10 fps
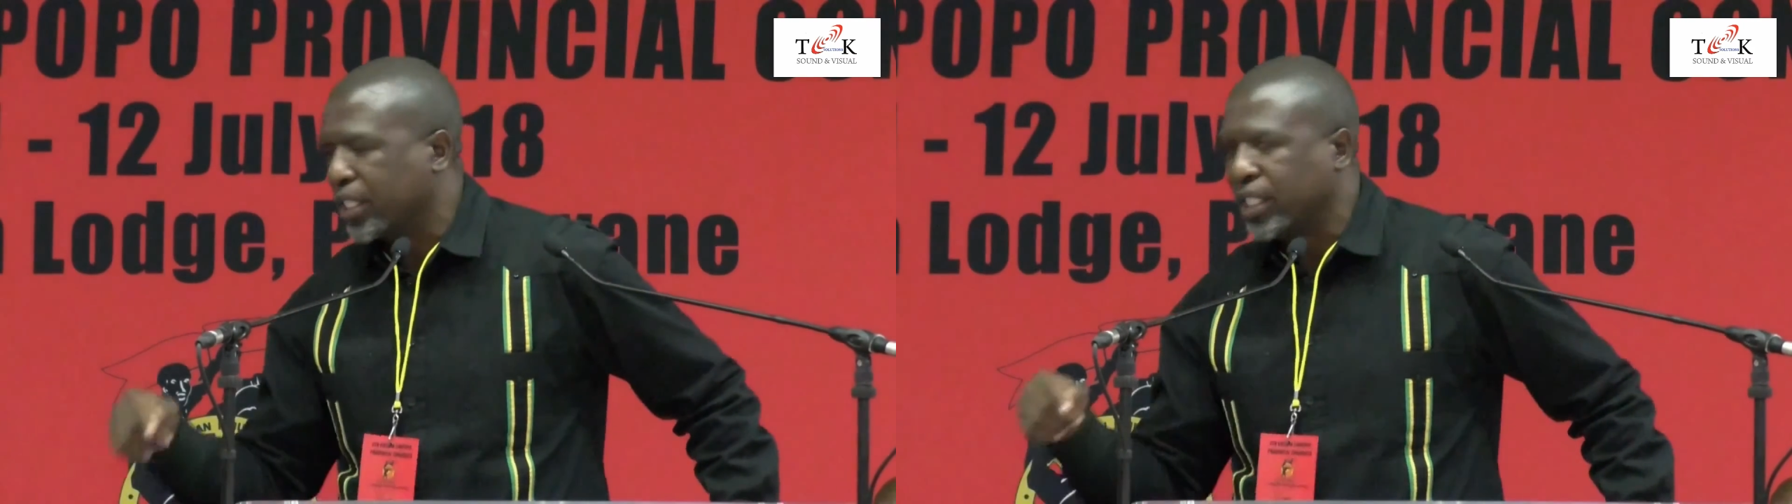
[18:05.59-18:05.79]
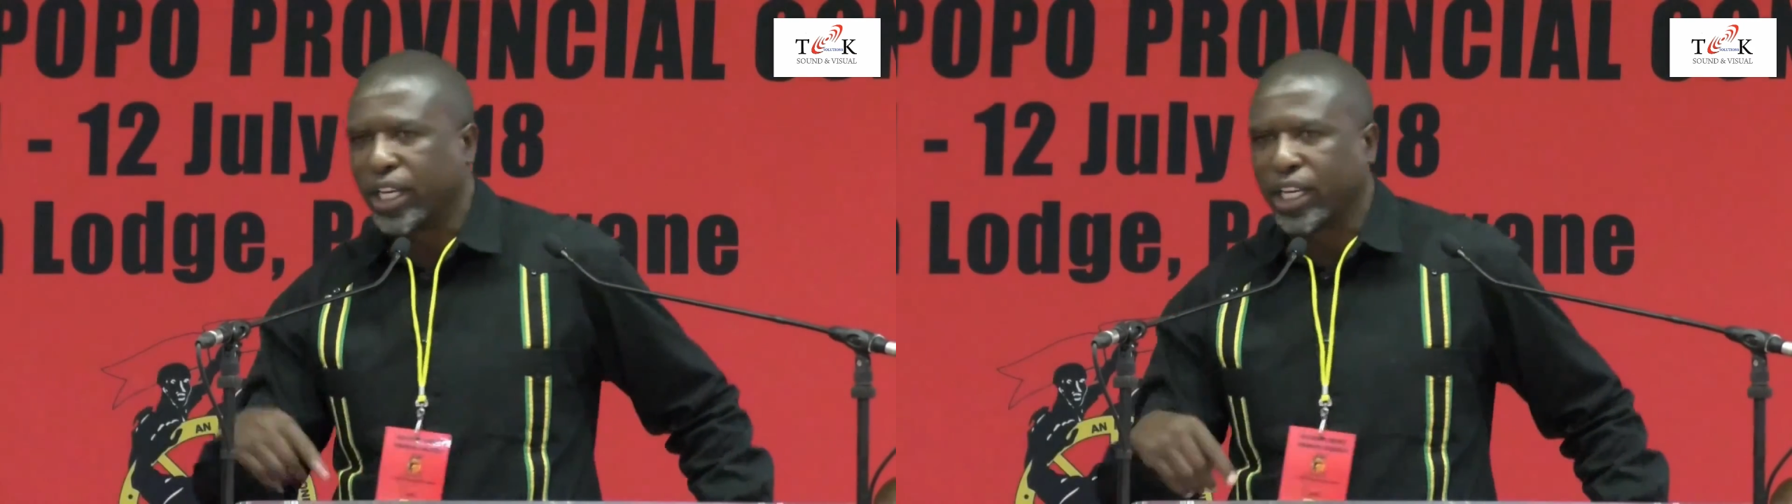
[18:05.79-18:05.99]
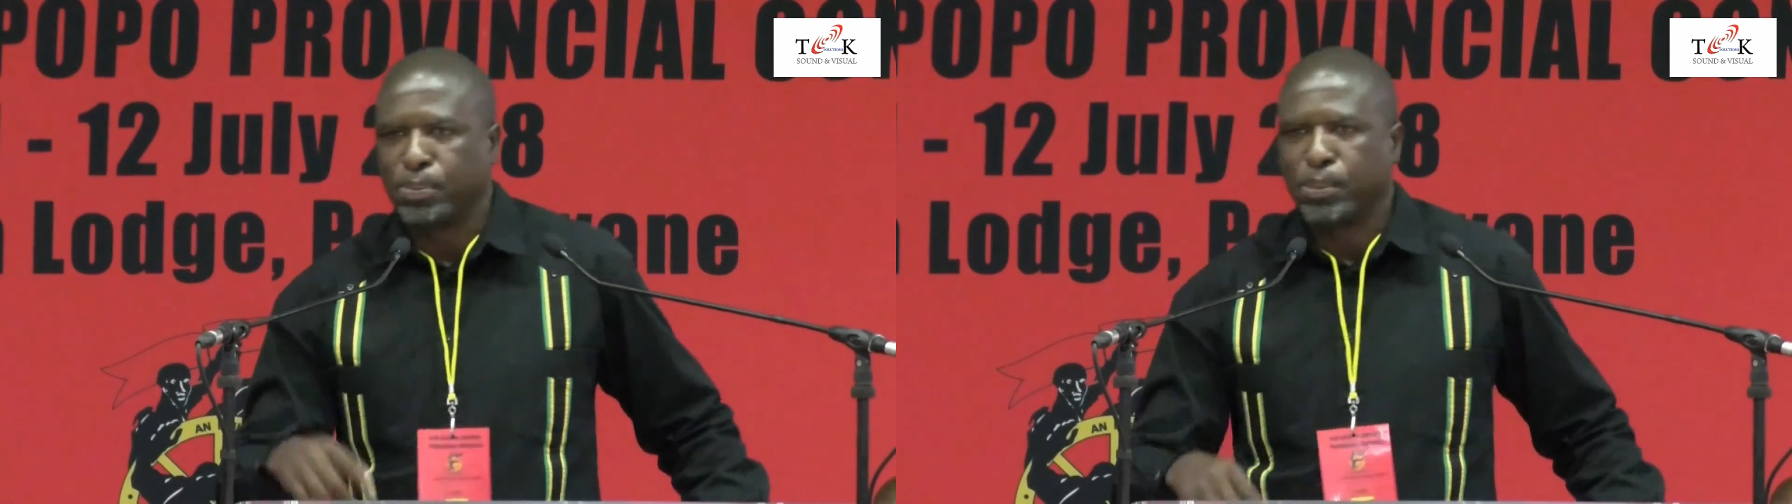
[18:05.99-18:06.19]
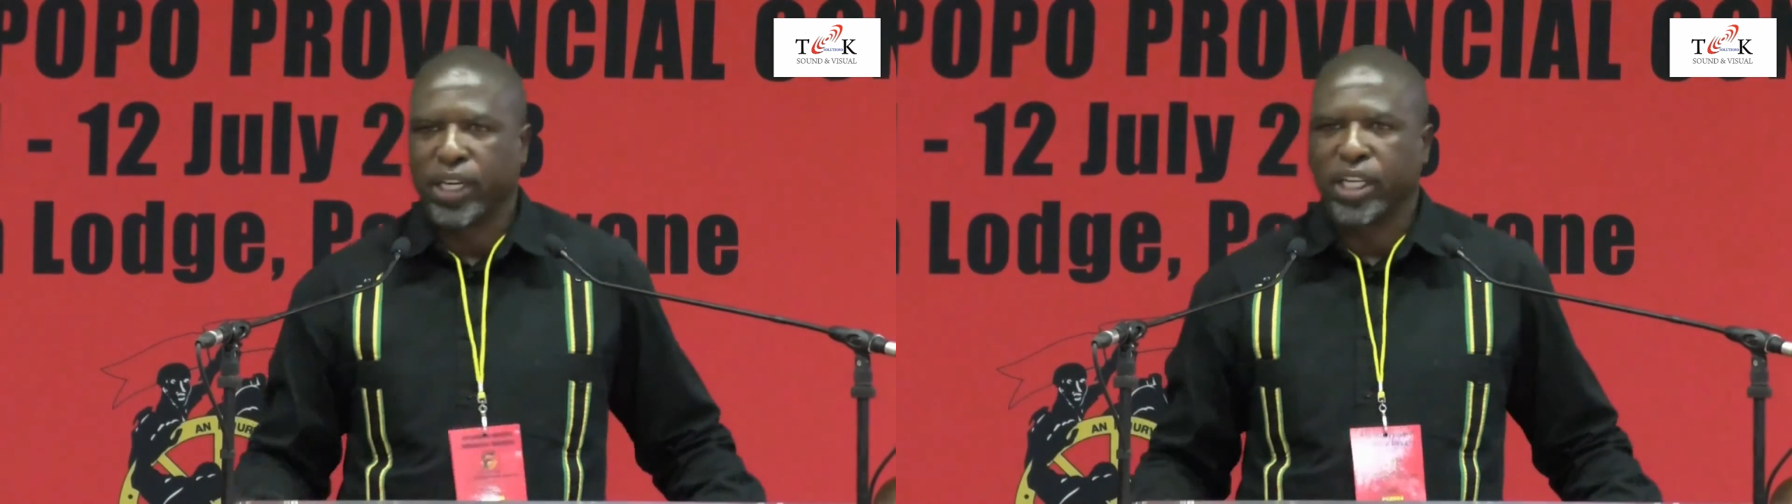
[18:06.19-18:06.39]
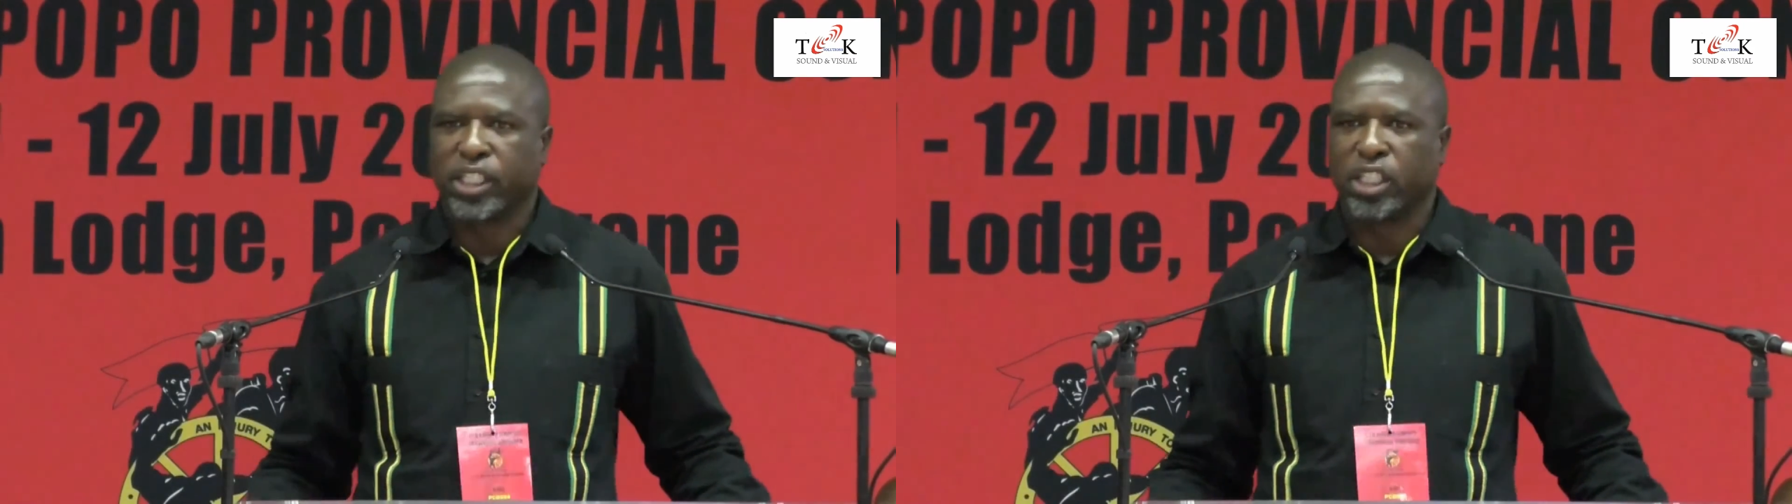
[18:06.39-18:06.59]
is
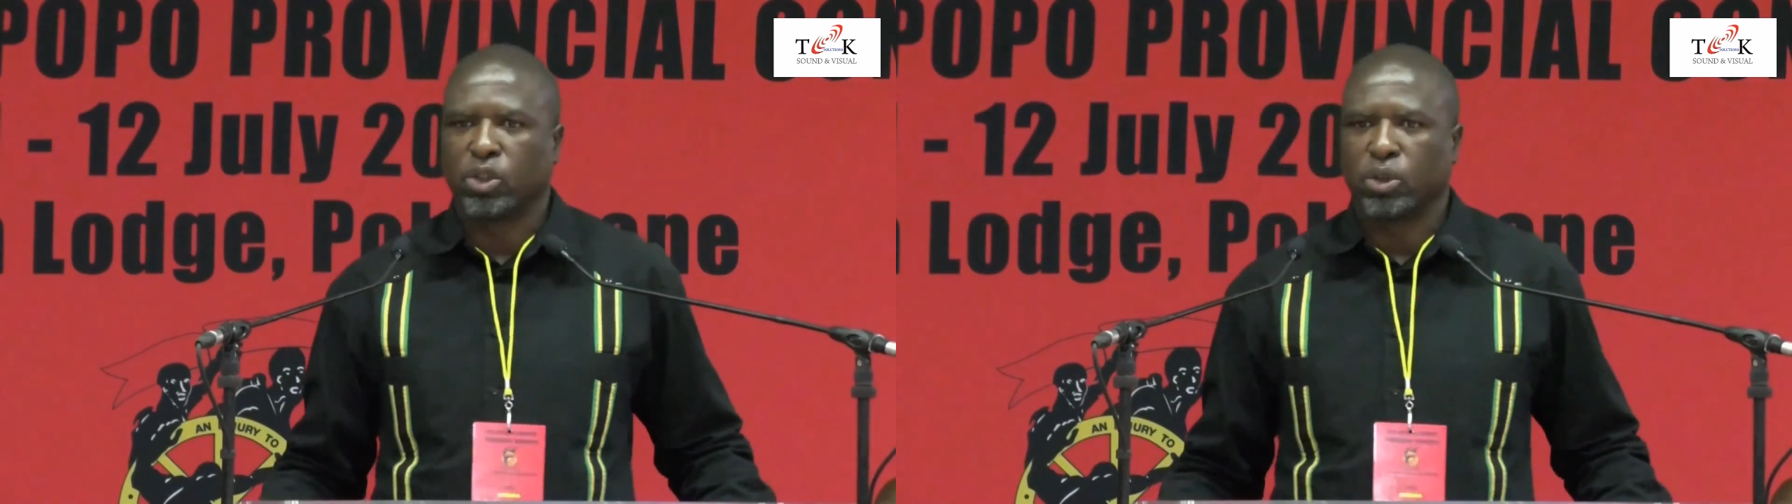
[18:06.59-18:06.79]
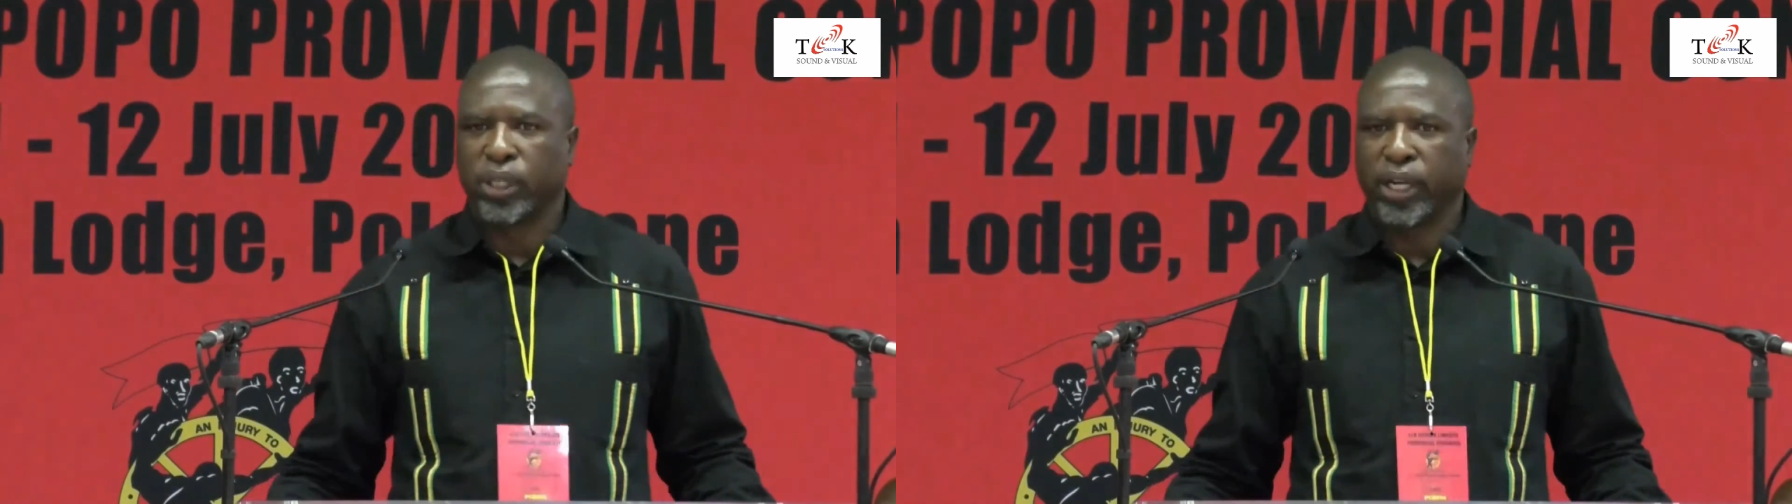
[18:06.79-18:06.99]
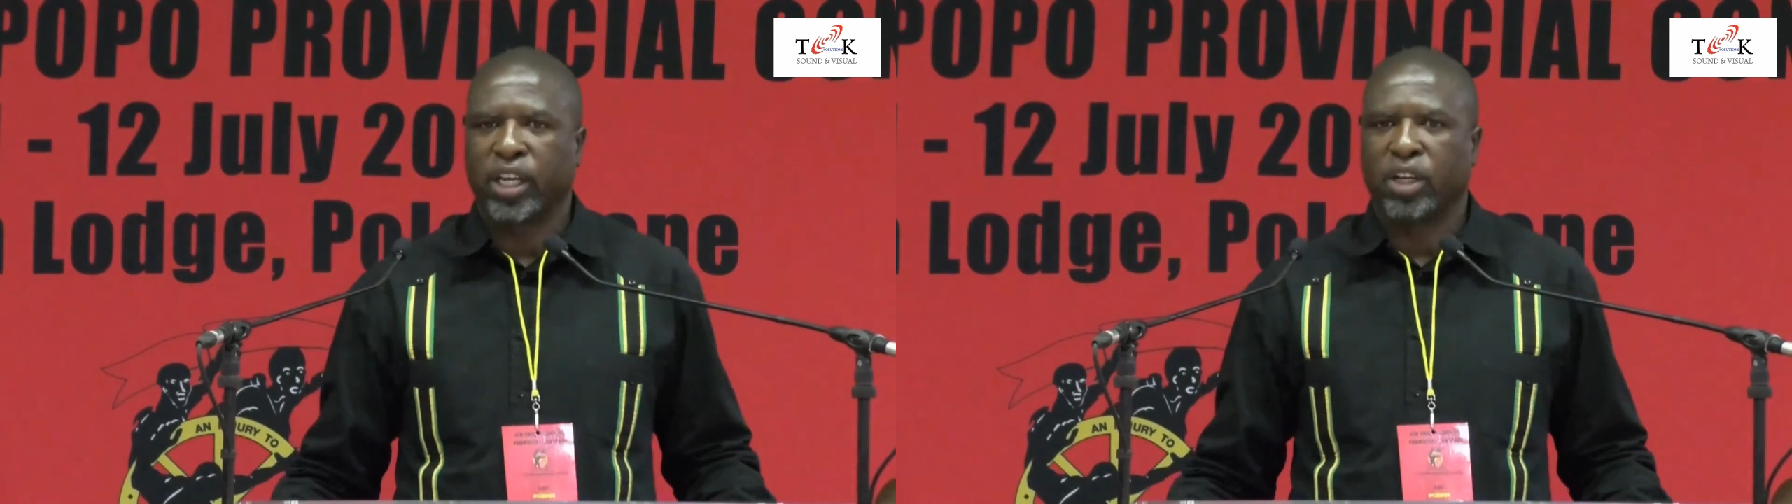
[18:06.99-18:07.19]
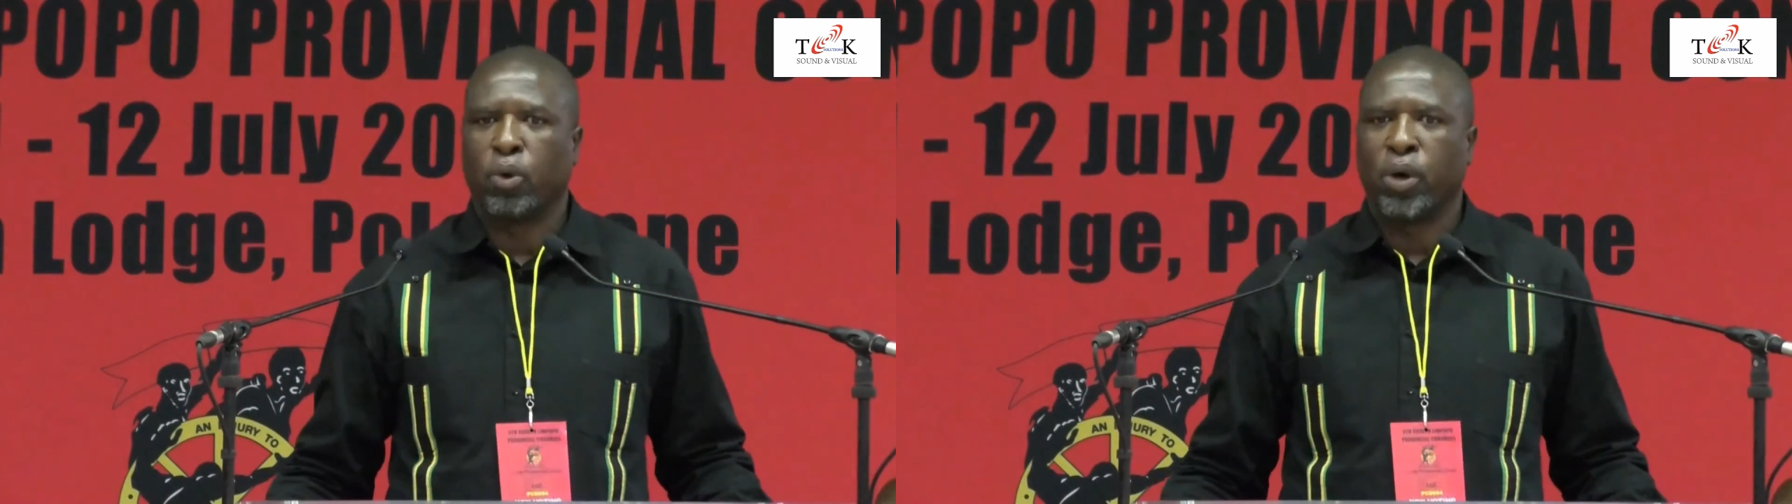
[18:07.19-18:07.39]
experiencing today